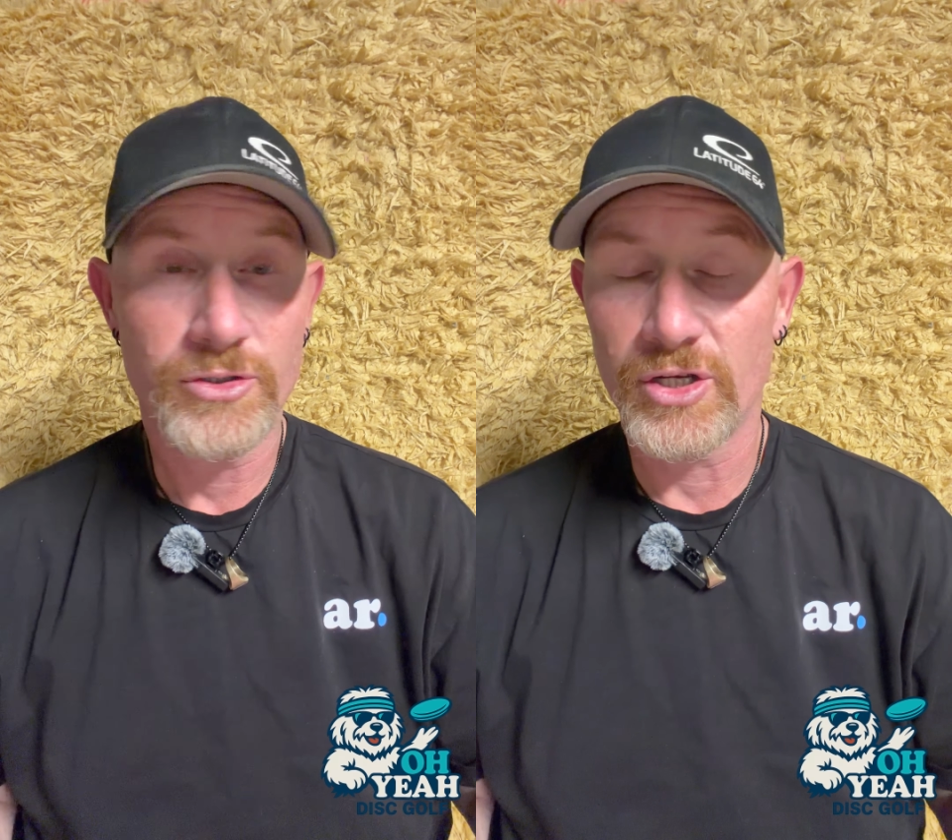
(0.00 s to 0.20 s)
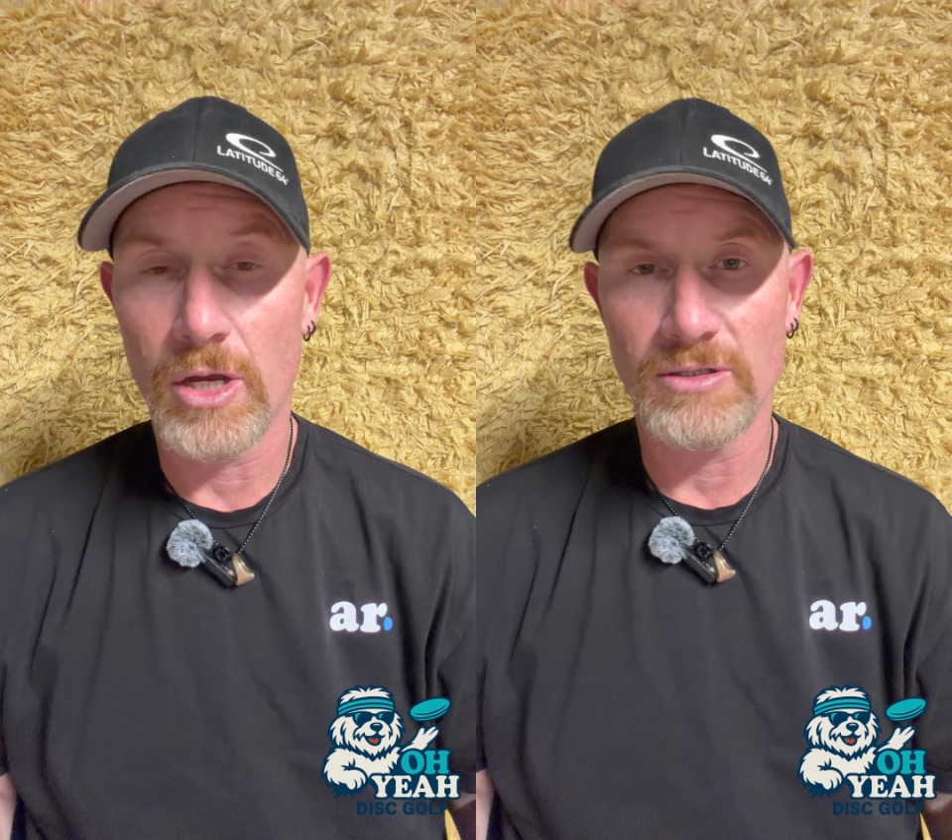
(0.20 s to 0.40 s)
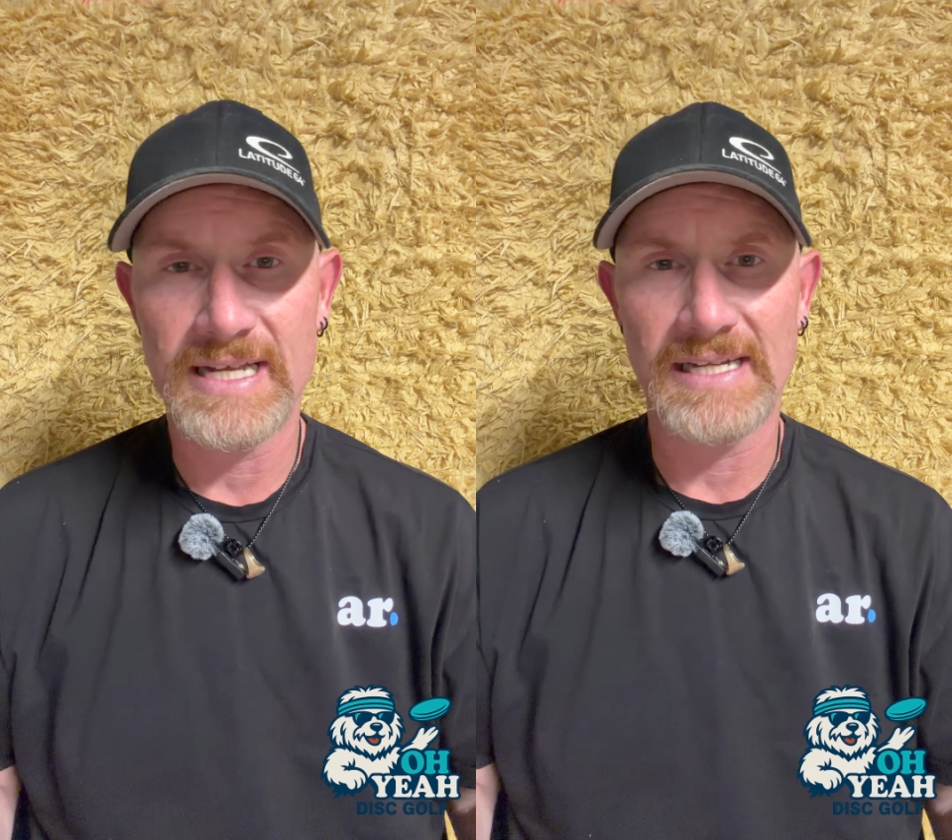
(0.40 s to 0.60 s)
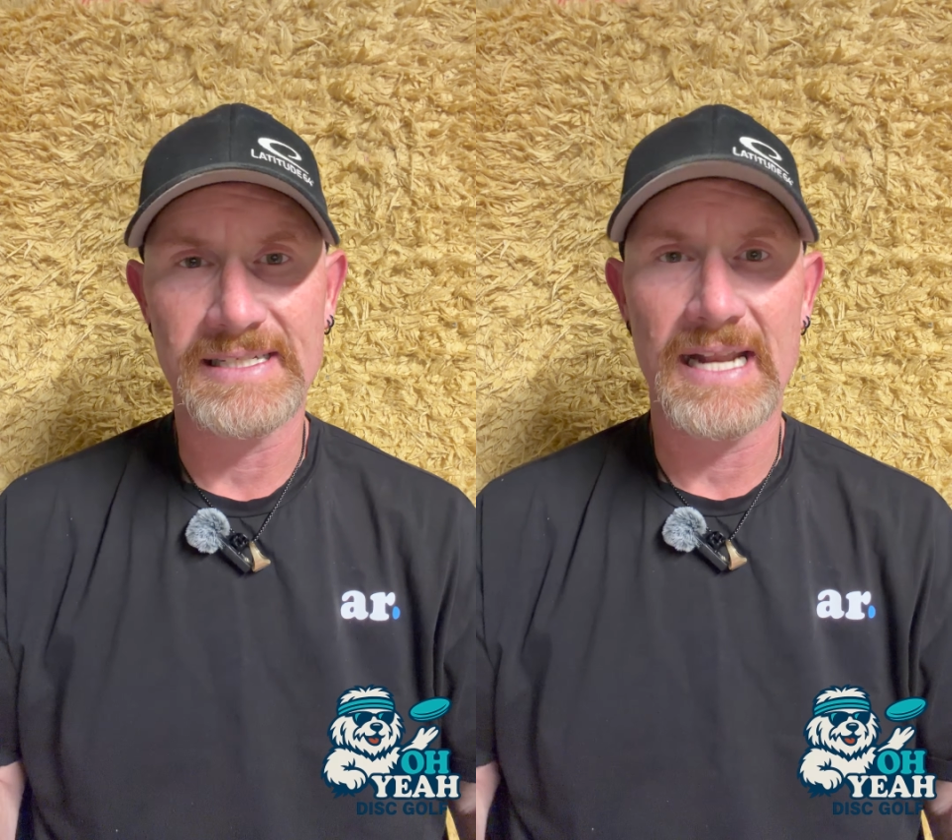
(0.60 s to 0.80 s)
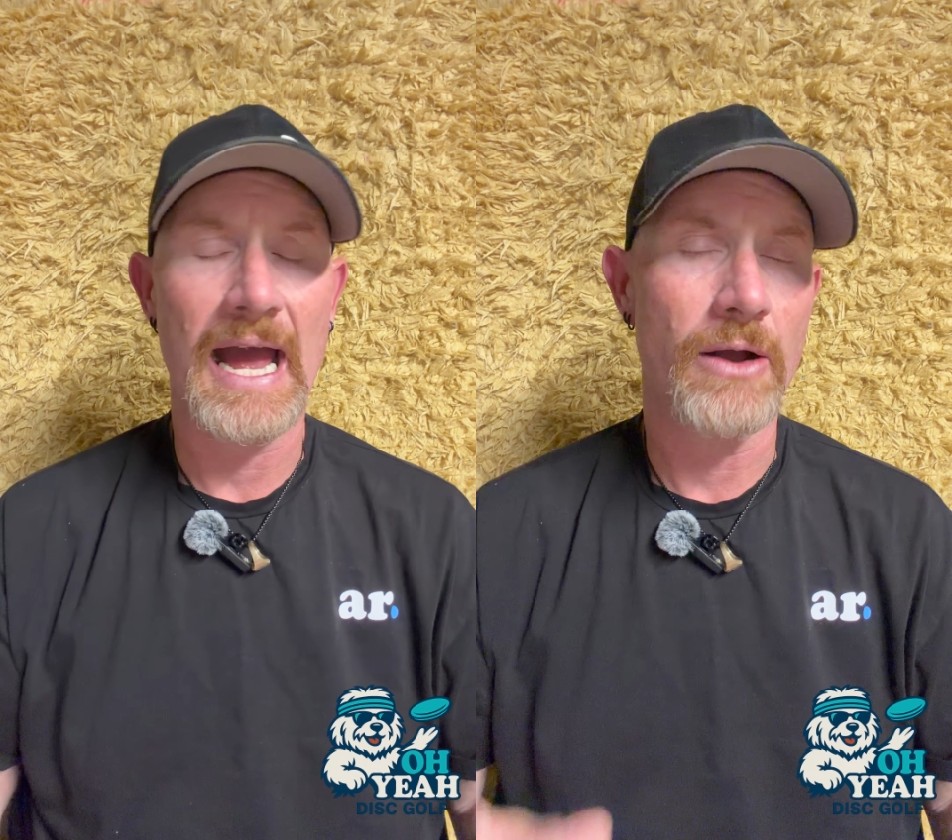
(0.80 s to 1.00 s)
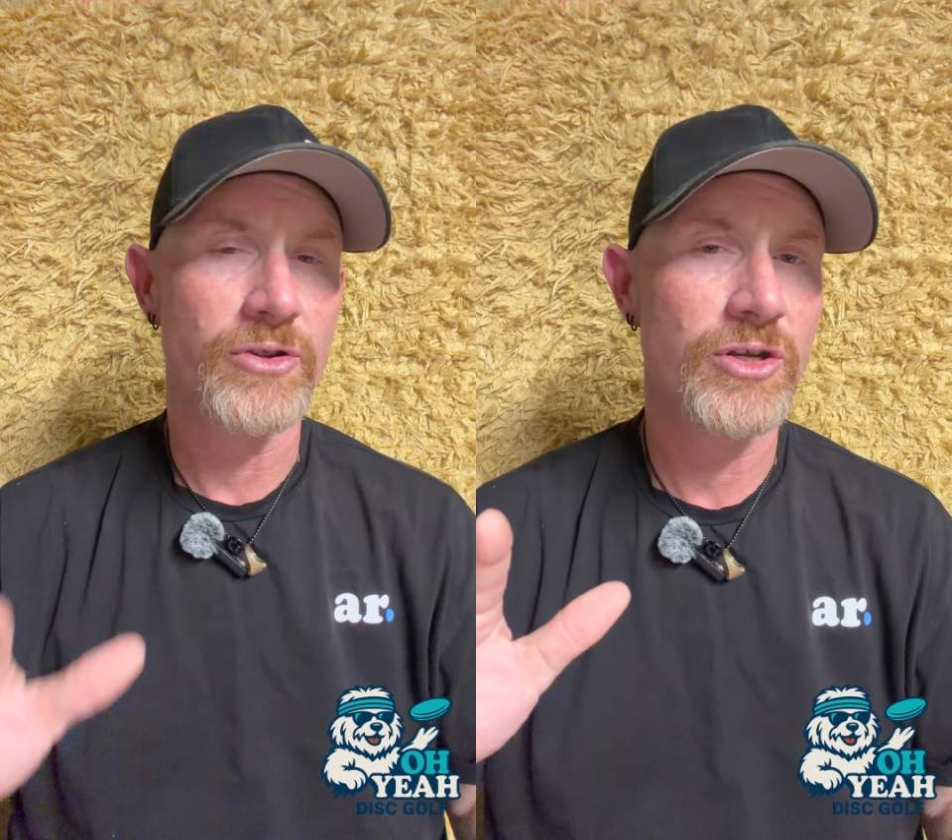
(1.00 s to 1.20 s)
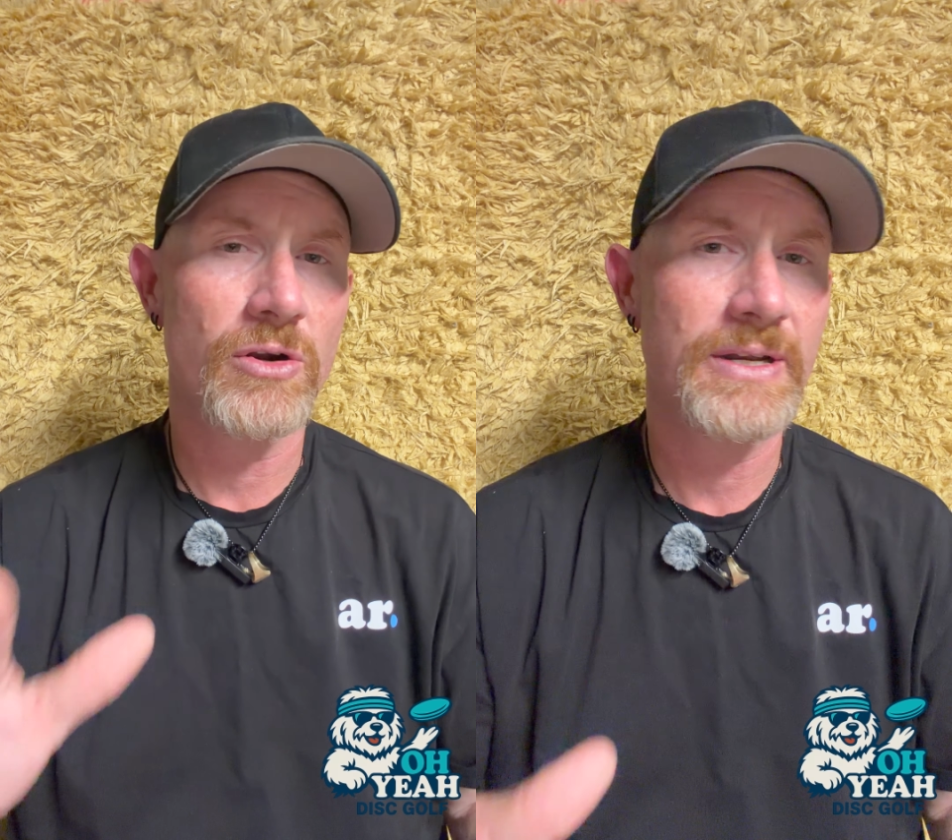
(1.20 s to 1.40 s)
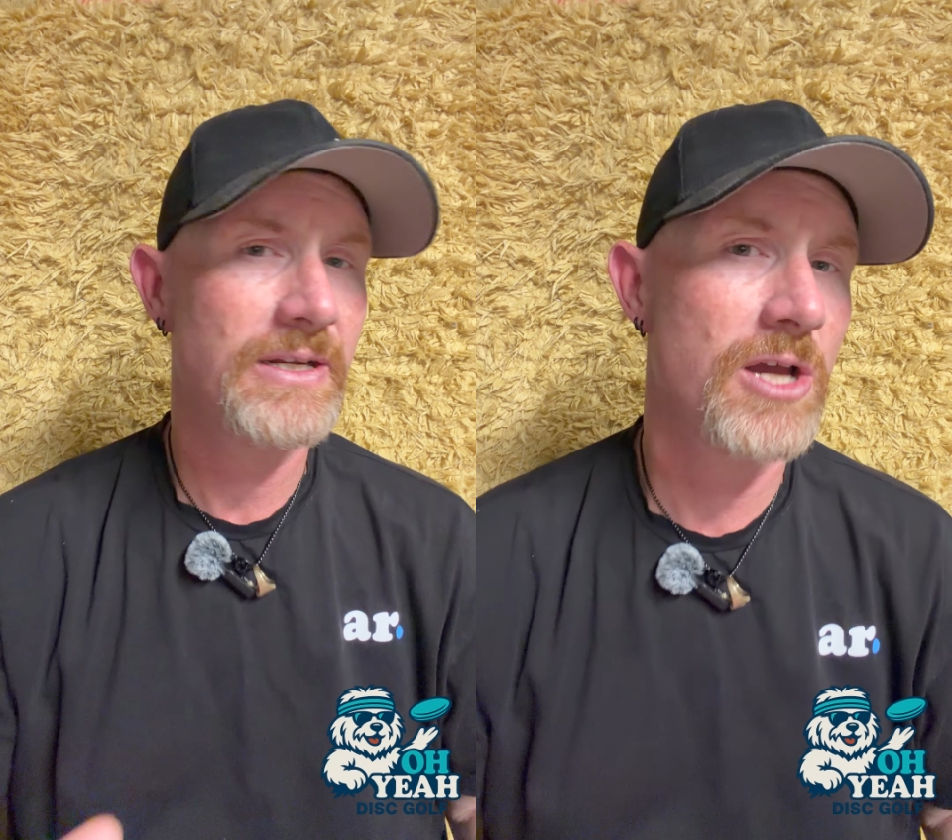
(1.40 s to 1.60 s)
to go test it out. You don't need